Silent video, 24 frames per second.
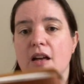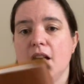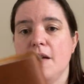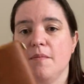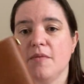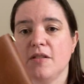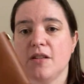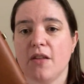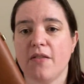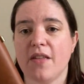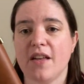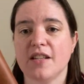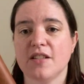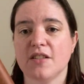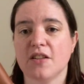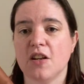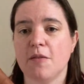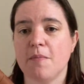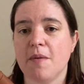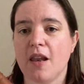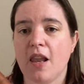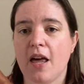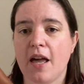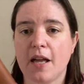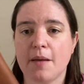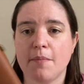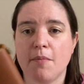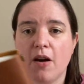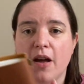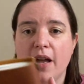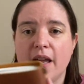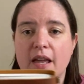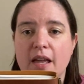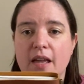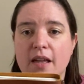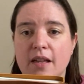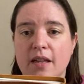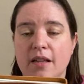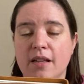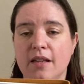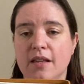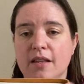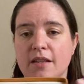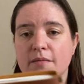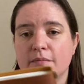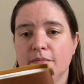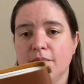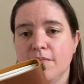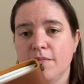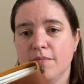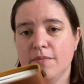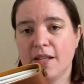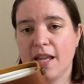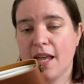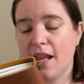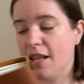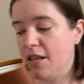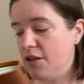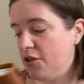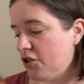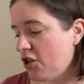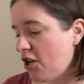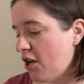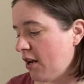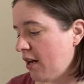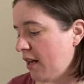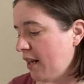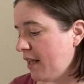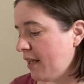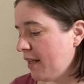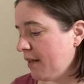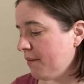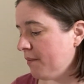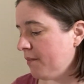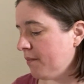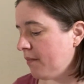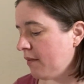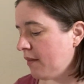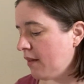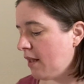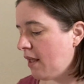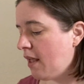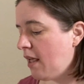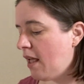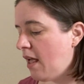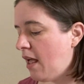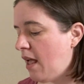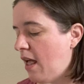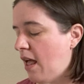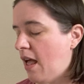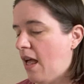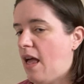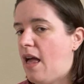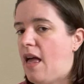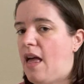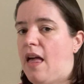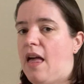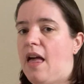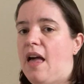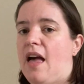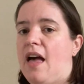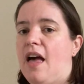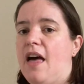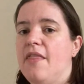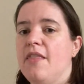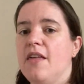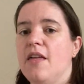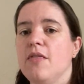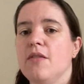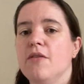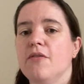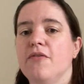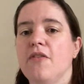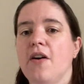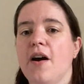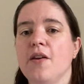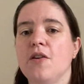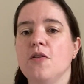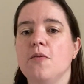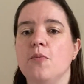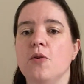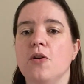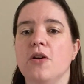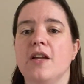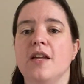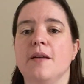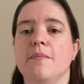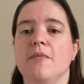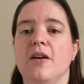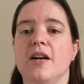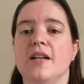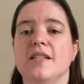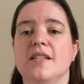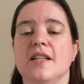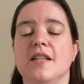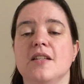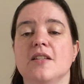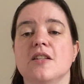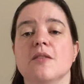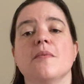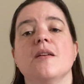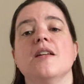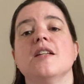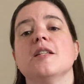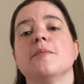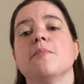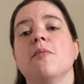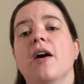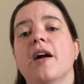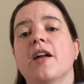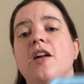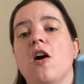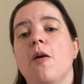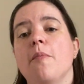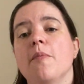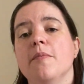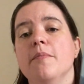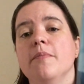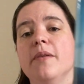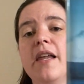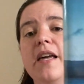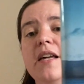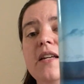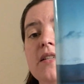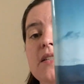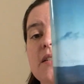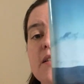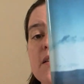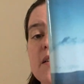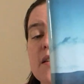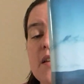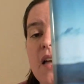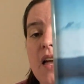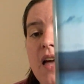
So that's going to be like my daily journaling. And then the final book in my system is my Commonplace.